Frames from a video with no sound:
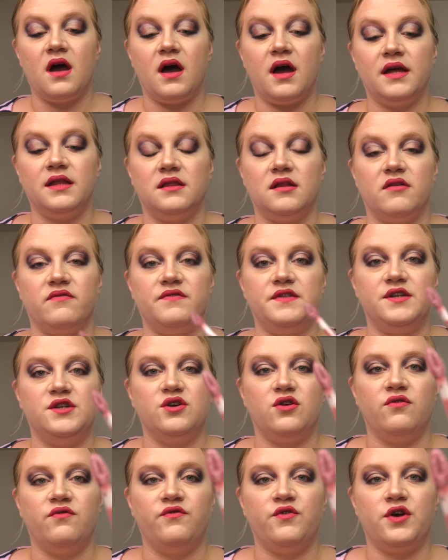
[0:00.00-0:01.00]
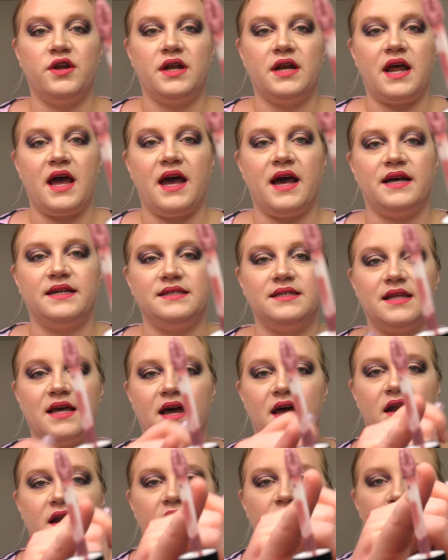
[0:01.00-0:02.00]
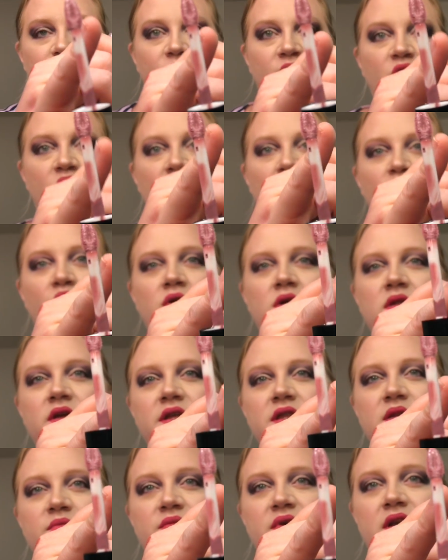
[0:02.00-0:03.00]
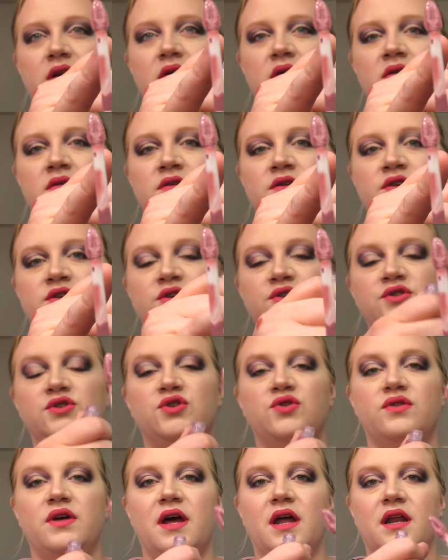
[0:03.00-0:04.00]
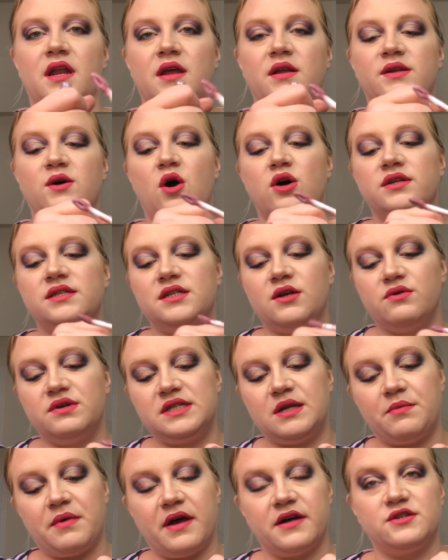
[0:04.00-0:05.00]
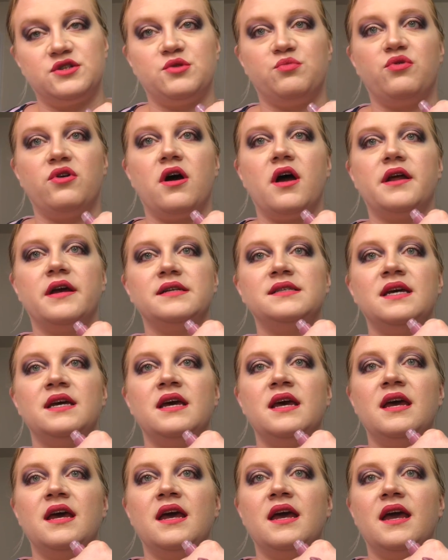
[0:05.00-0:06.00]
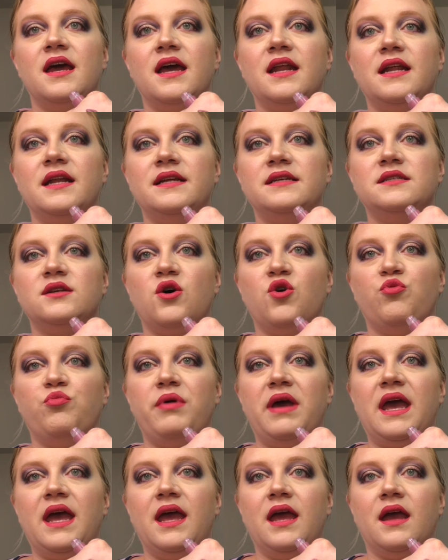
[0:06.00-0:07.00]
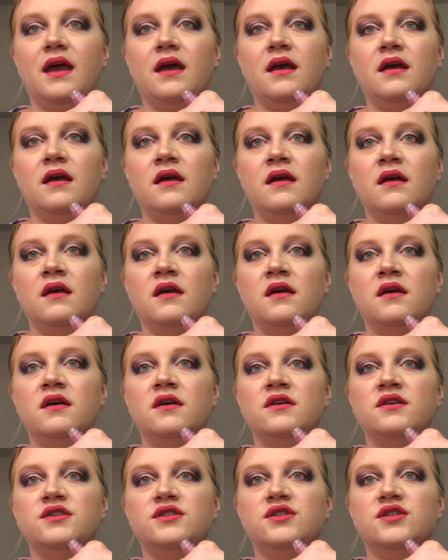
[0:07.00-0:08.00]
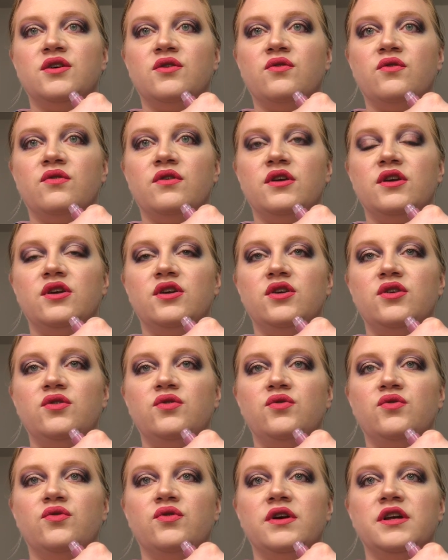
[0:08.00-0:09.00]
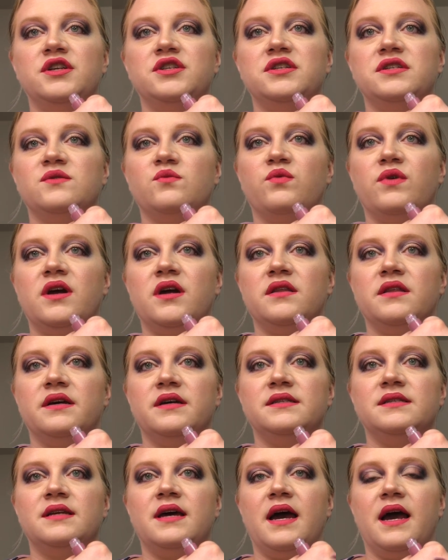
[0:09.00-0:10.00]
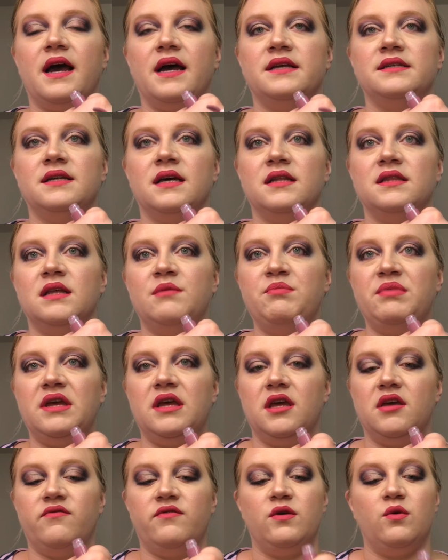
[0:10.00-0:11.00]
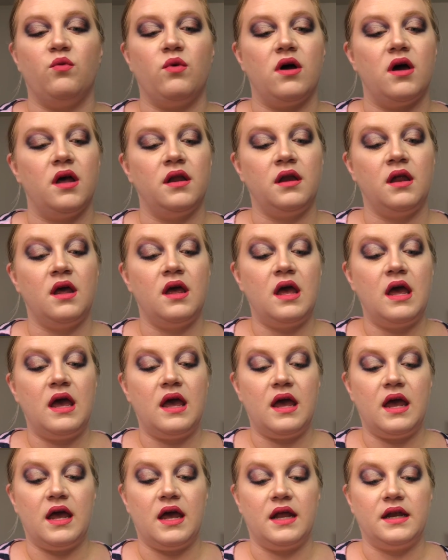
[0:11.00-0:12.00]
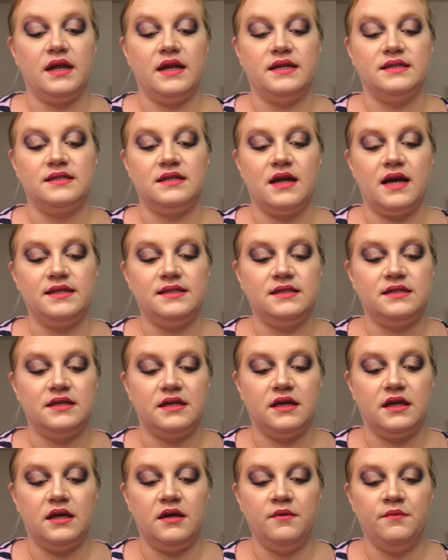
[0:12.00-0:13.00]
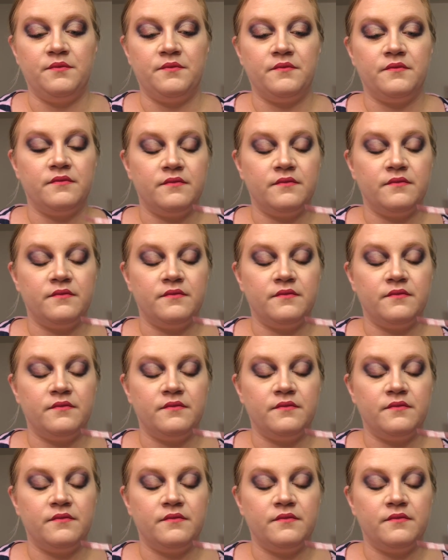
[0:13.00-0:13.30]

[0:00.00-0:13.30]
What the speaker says: I love the doe foot. It has that hole in the middle so that it soaks up extra product. And it is opaque. So you can just wear this as a lippy if you want. And it is not sticky.